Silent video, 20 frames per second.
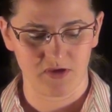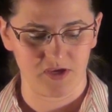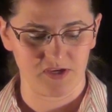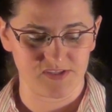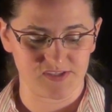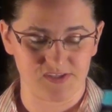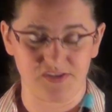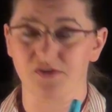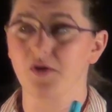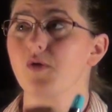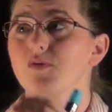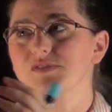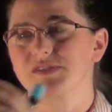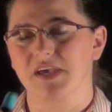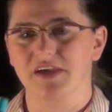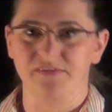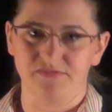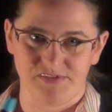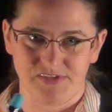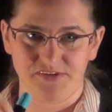It's the
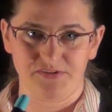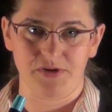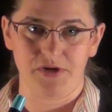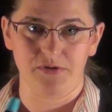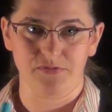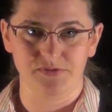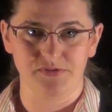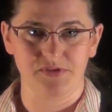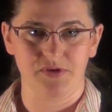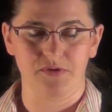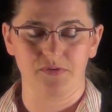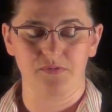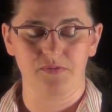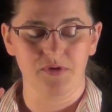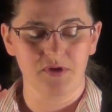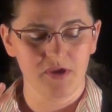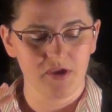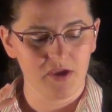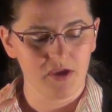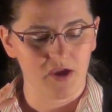cosine of 0, so
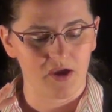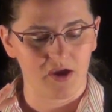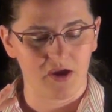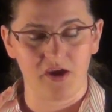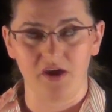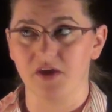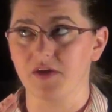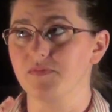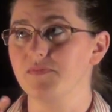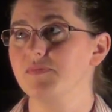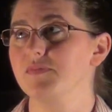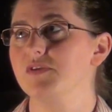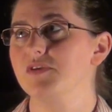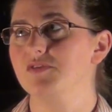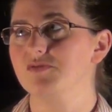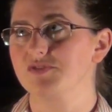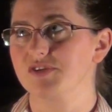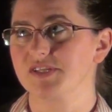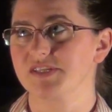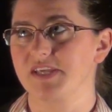
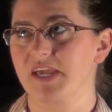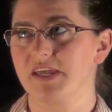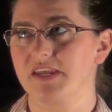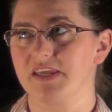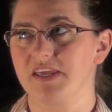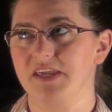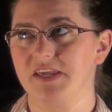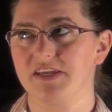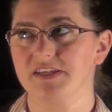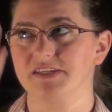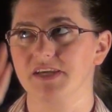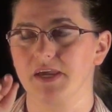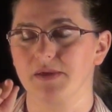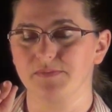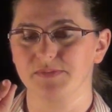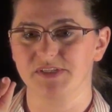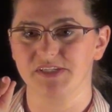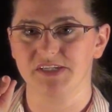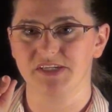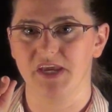you just get E
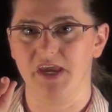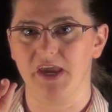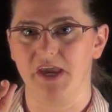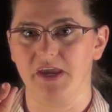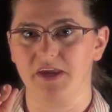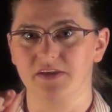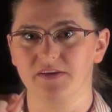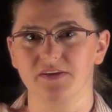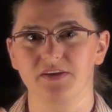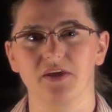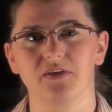times dA.